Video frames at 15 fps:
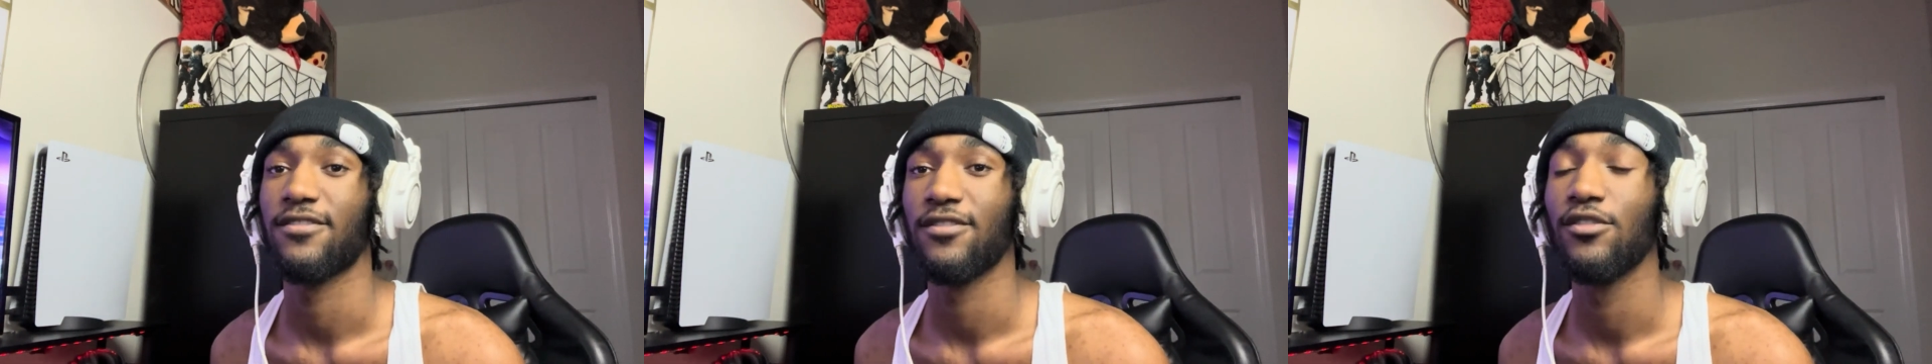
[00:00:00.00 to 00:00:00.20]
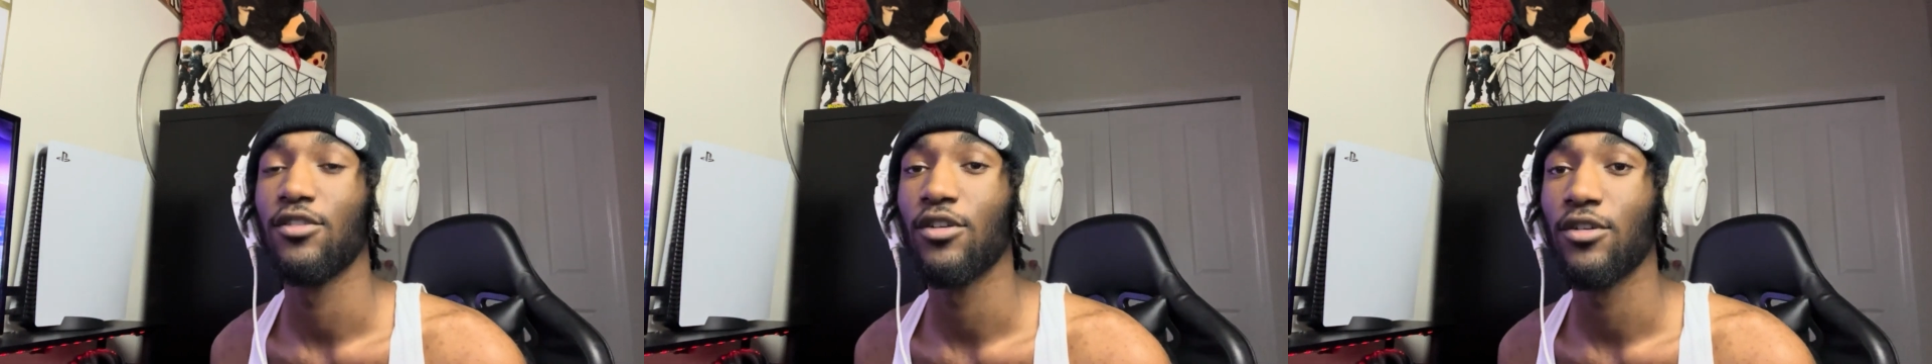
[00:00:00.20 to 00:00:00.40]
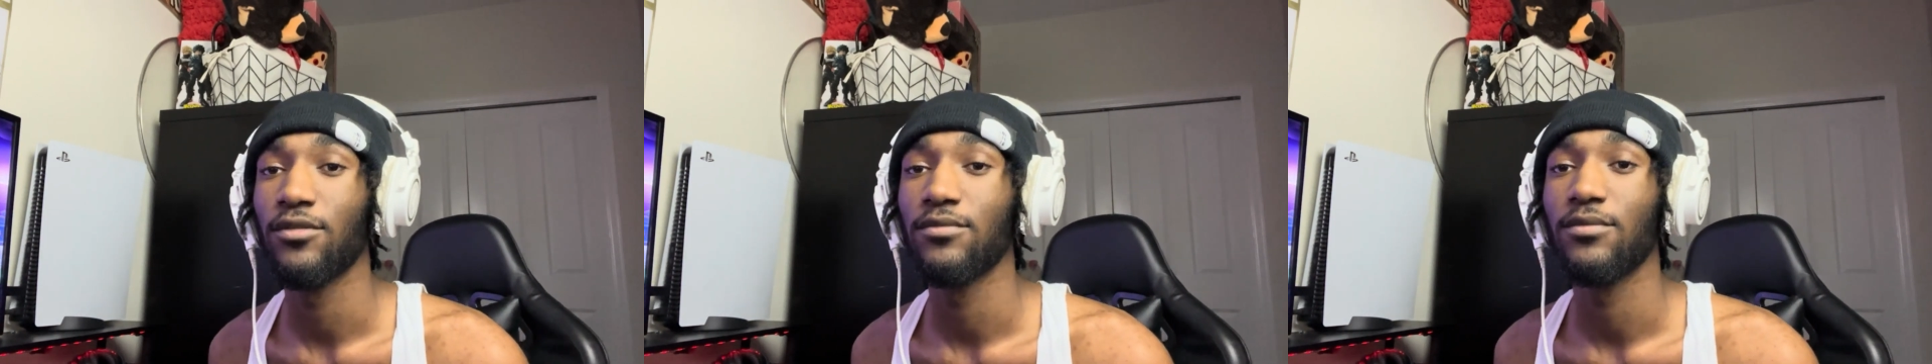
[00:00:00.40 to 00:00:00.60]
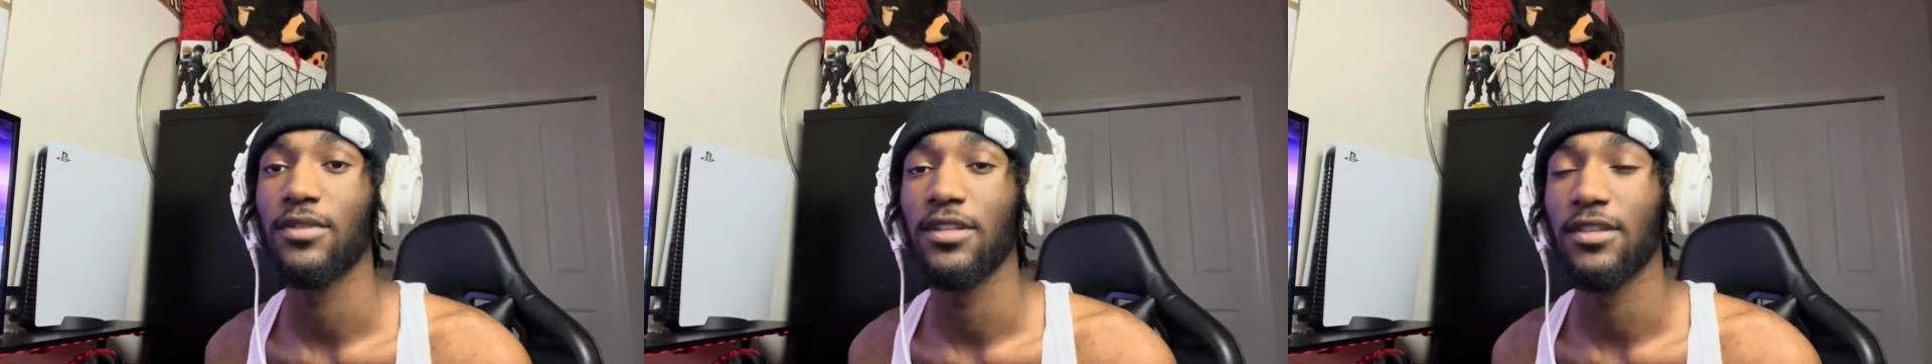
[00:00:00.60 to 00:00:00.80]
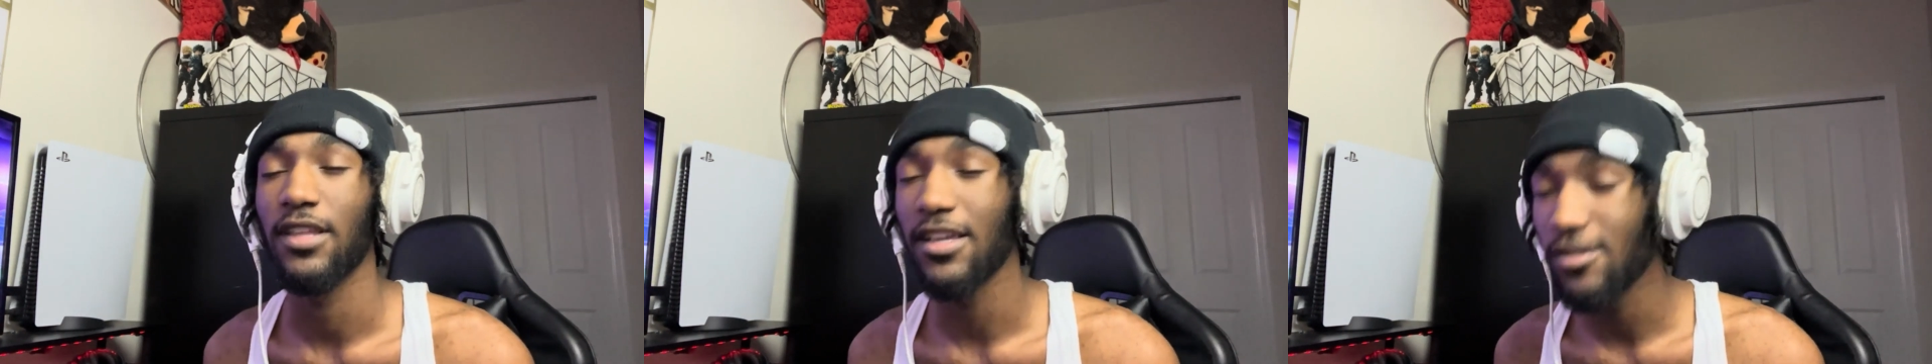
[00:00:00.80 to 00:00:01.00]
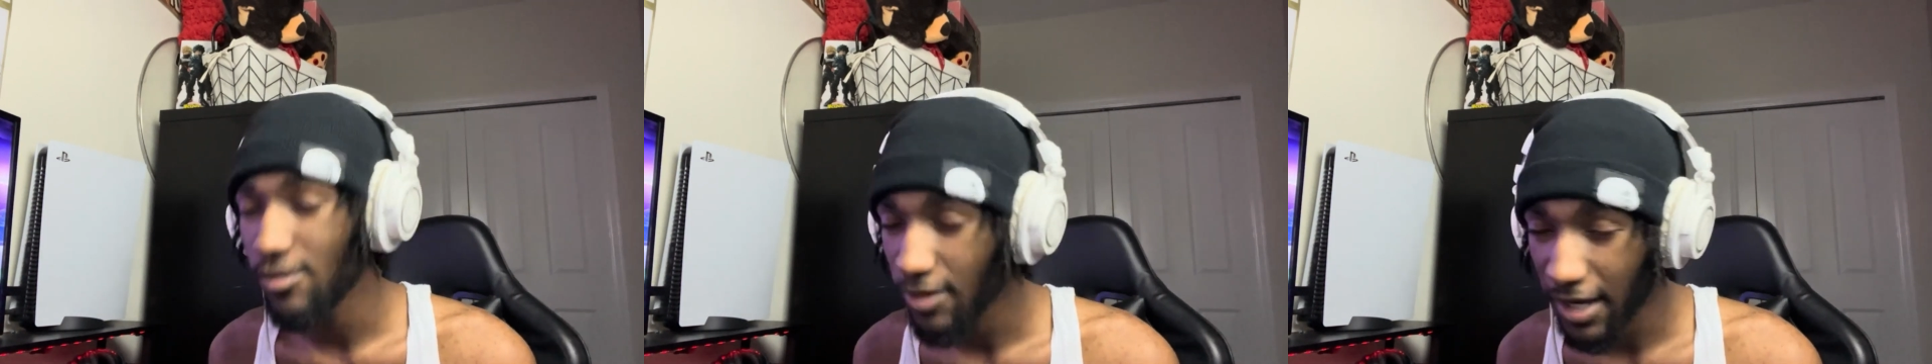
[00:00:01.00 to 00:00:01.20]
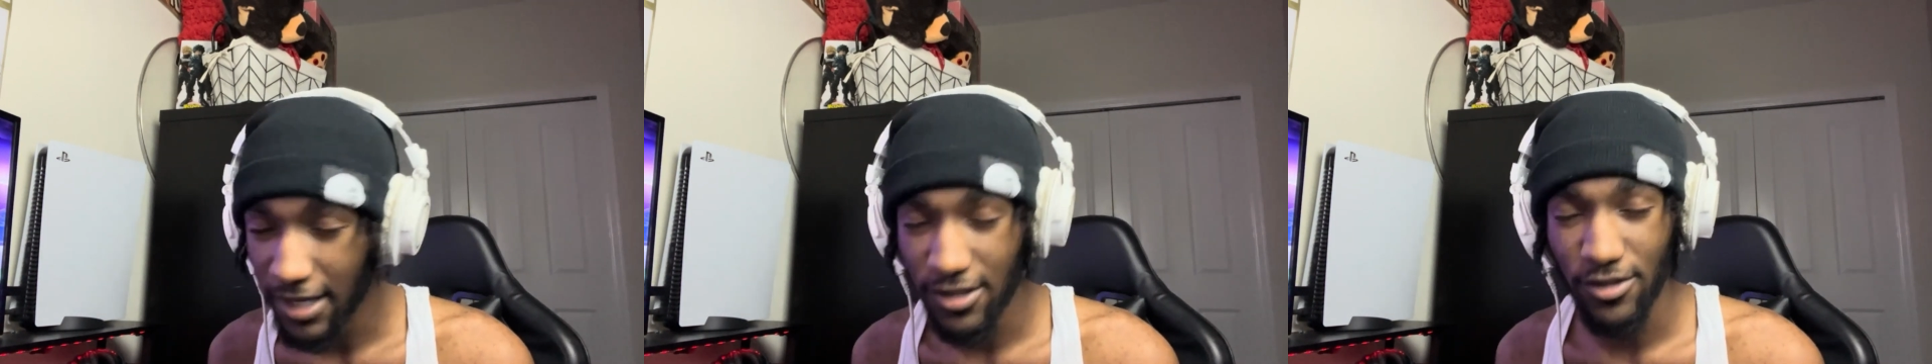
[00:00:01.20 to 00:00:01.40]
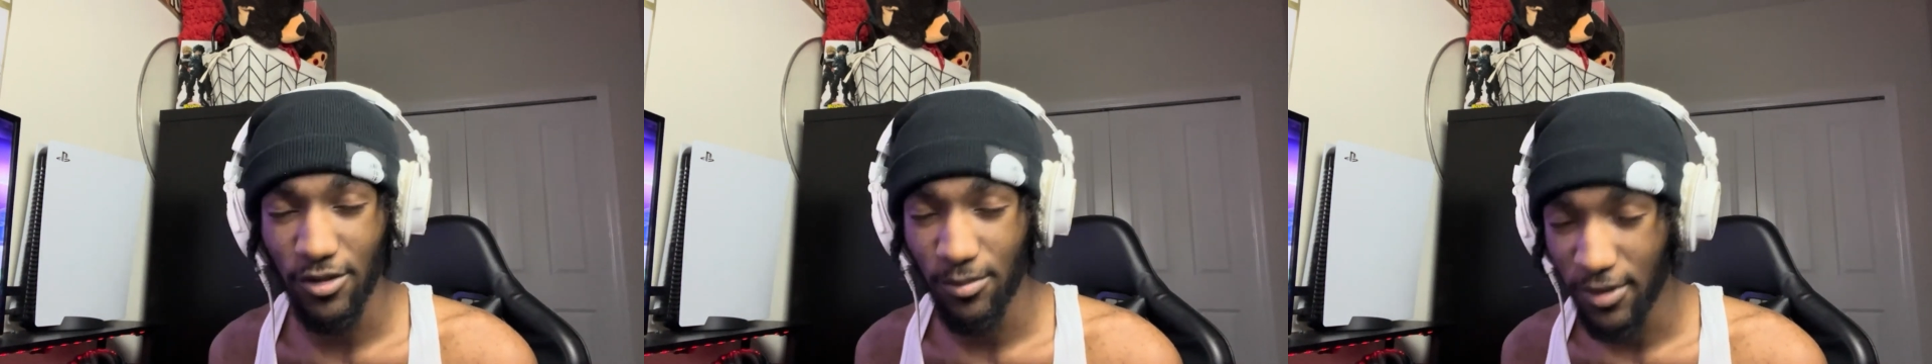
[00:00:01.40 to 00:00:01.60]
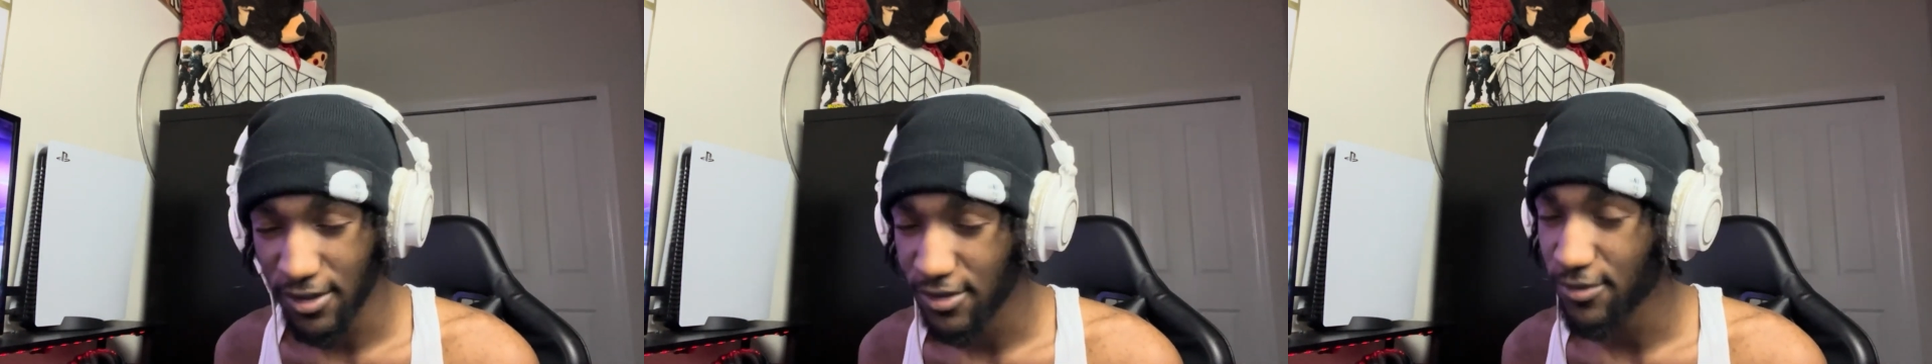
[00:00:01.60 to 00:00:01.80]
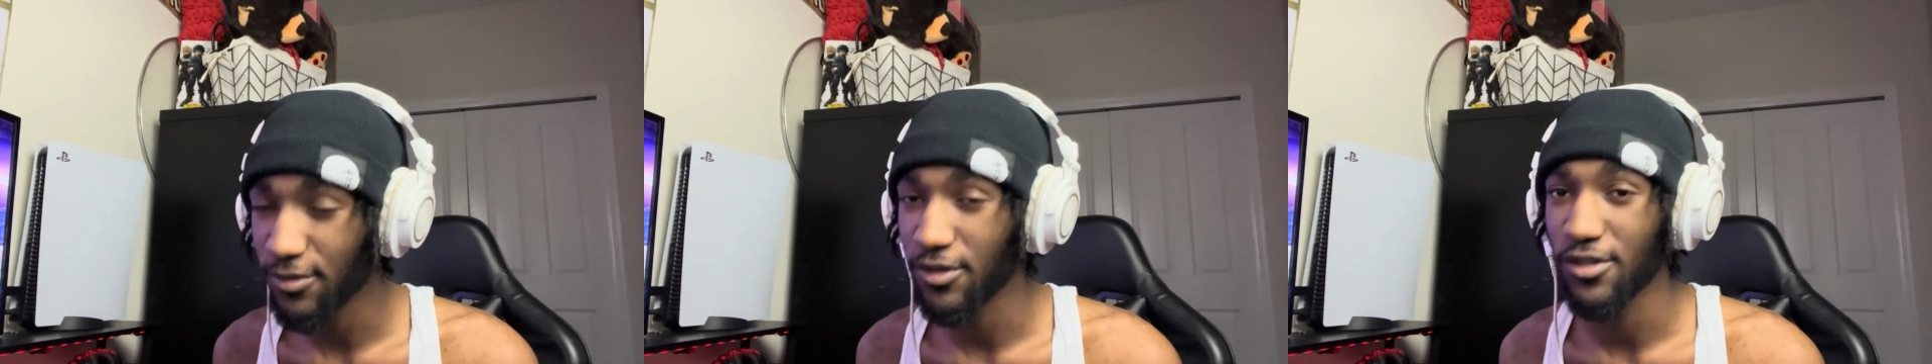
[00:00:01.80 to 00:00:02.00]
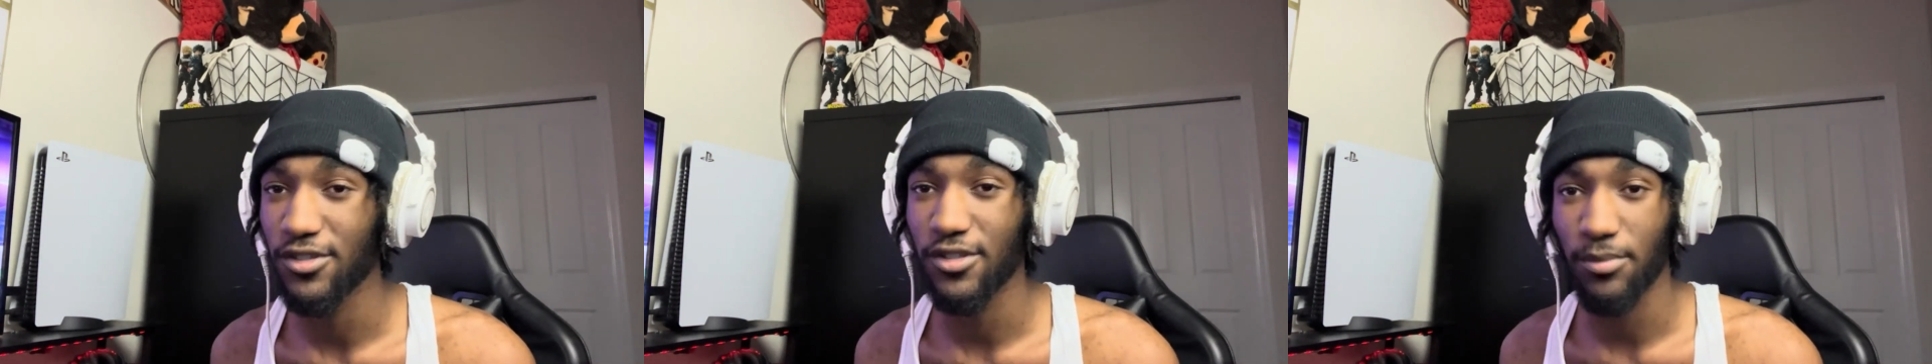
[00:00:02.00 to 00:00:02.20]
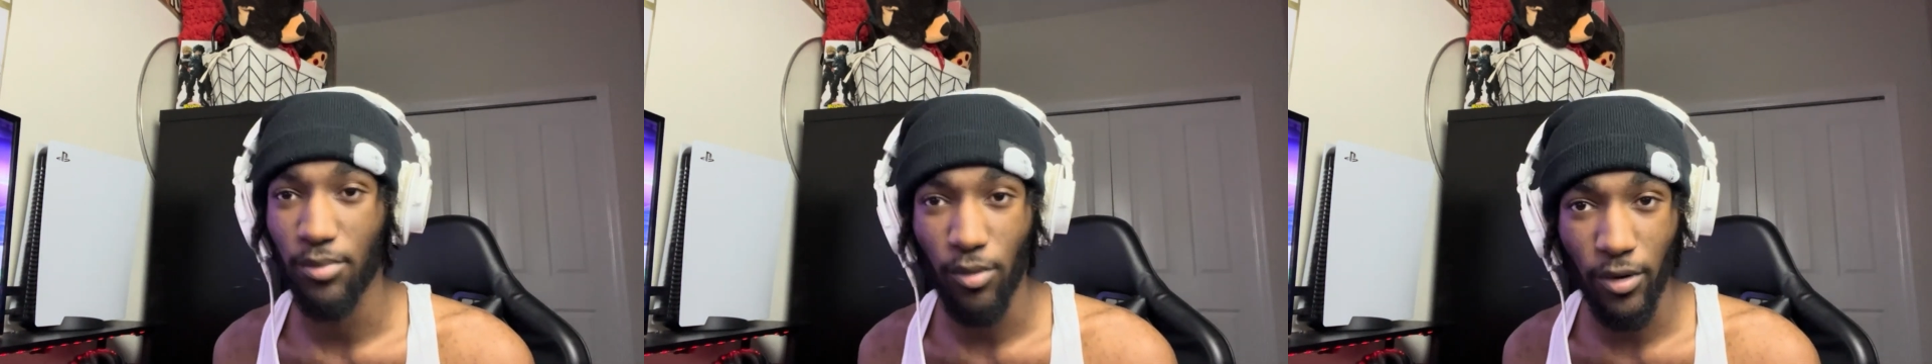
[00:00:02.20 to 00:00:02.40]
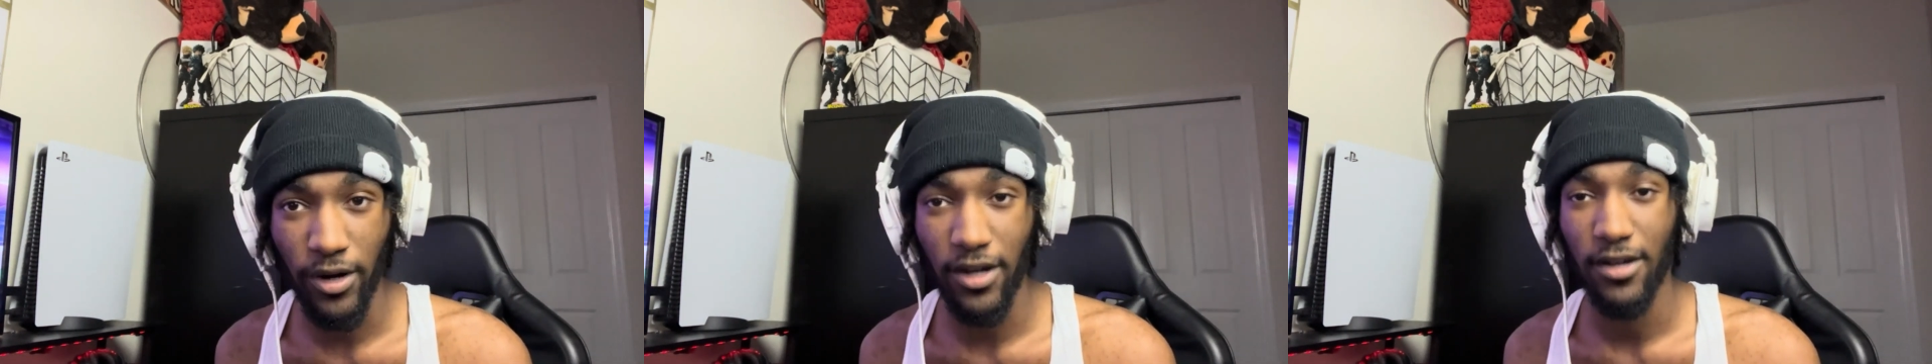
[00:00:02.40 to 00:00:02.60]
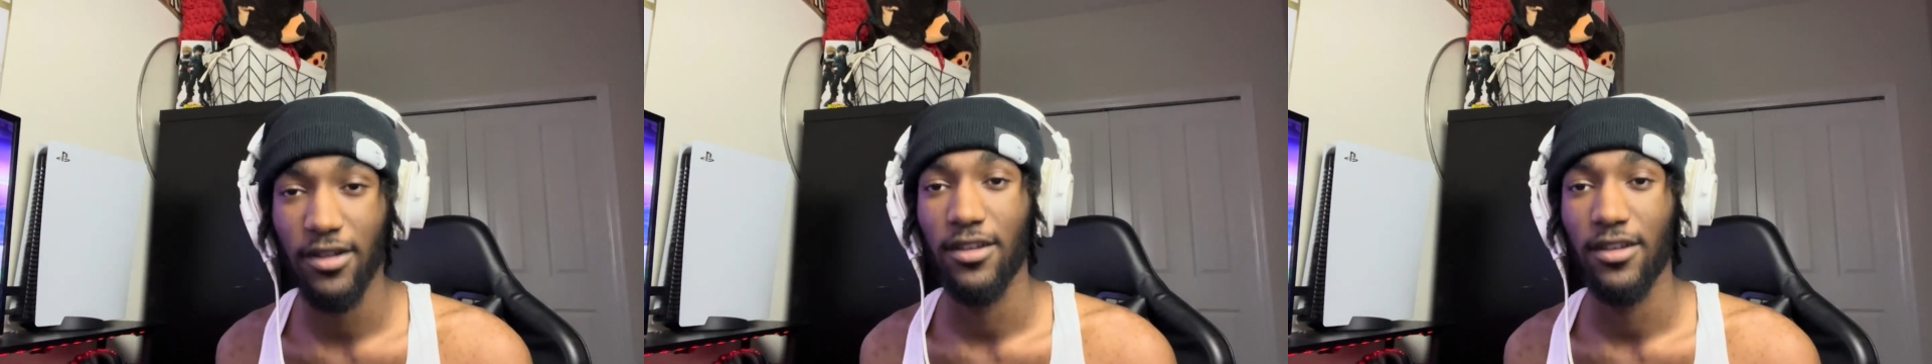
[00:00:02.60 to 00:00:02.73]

You know, thank you guys so much for your support.